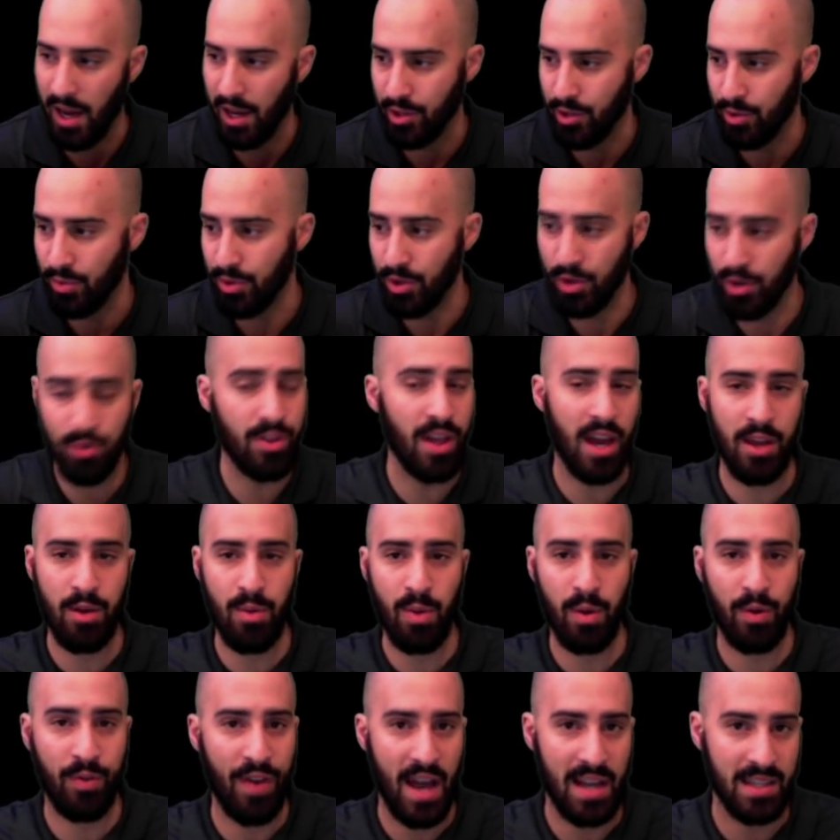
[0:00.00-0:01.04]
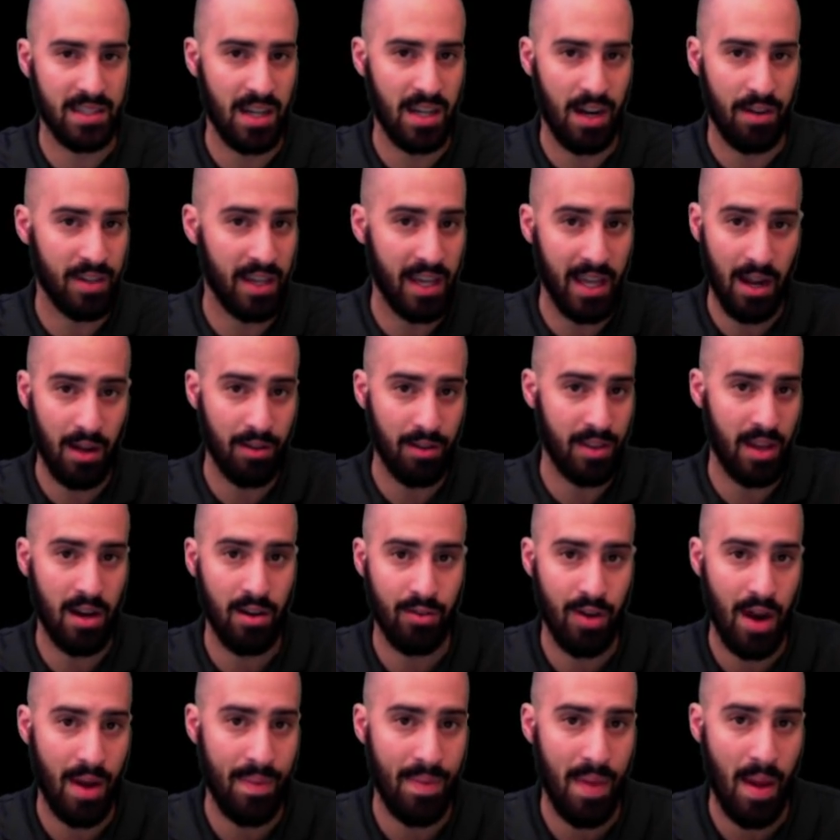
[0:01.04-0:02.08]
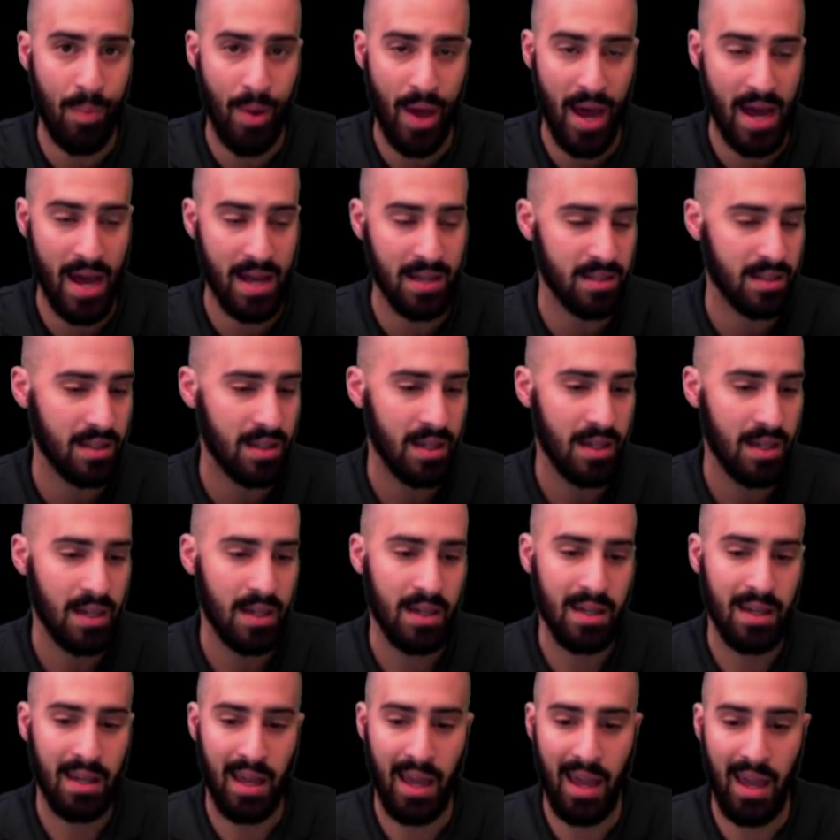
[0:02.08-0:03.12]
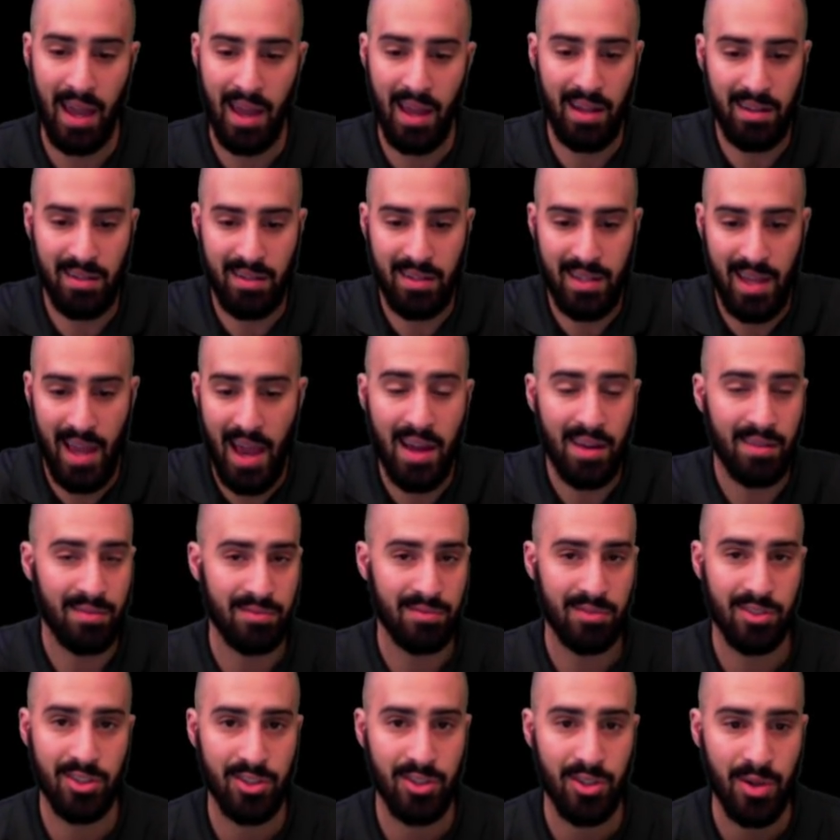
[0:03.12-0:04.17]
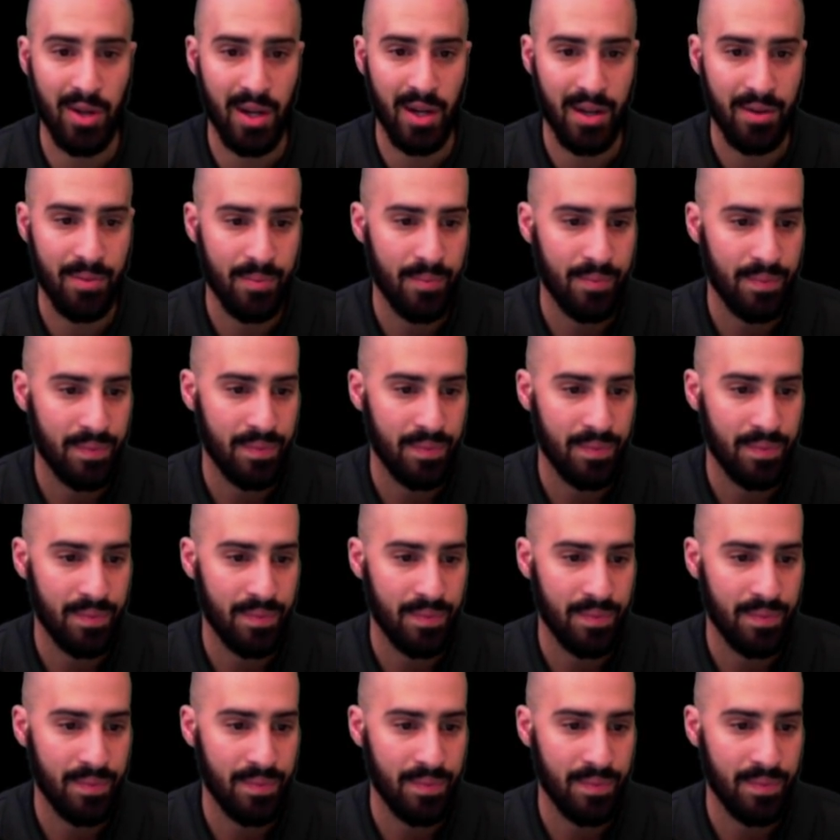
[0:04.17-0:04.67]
You knew that you were fast enough to get out there and grab that pass, and yeah, just do it.